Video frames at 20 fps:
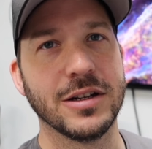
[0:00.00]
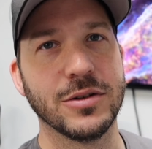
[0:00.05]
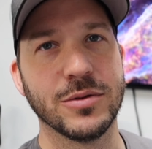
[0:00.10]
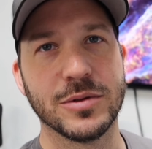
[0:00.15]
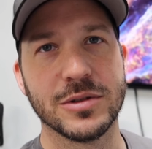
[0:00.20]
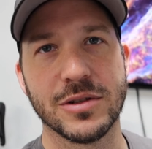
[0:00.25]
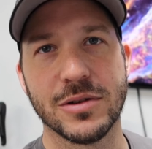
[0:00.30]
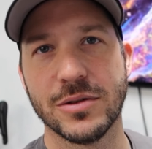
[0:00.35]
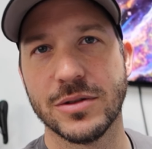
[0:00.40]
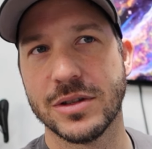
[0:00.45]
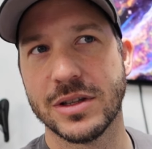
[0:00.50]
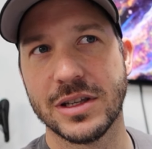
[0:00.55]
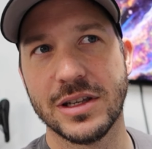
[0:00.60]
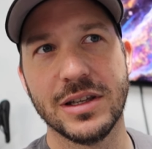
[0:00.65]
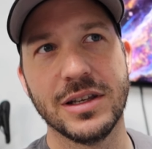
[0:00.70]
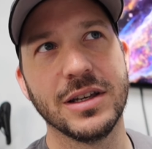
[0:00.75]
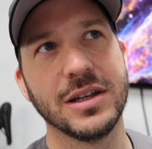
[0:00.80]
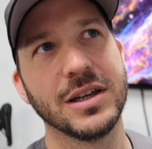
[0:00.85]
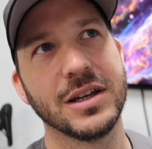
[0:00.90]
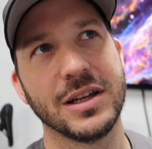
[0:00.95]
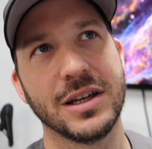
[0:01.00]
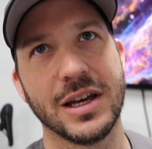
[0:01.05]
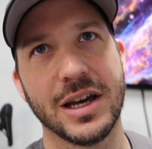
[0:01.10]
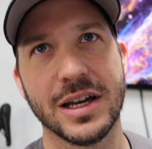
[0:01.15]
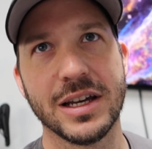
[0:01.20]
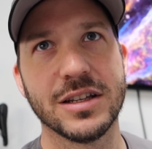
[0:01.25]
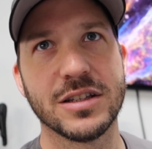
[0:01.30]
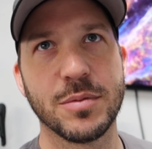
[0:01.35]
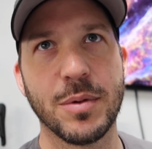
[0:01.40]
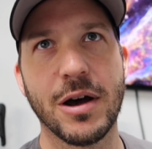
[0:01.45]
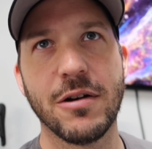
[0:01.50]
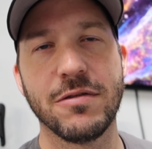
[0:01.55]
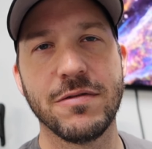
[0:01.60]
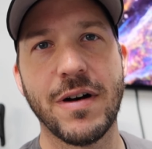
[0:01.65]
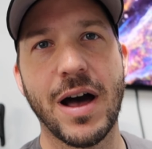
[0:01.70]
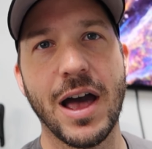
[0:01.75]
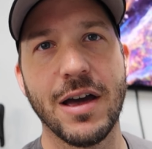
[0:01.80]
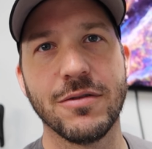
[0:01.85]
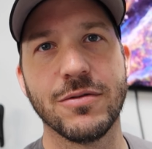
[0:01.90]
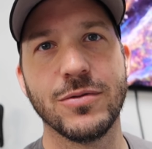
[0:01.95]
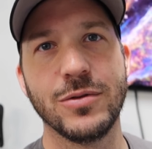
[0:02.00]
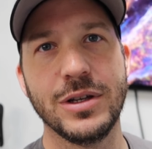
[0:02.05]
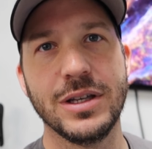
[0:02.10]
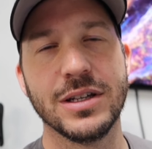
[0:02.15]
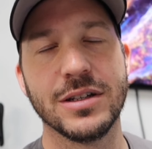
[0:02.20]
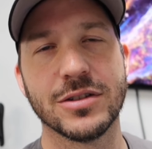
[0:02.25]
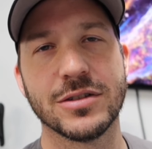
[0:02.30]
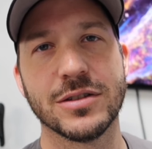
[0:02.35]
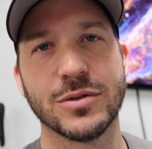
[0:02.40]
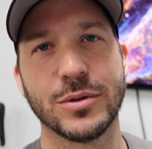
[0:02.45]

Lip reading: It was only, I guess, about 5 weeks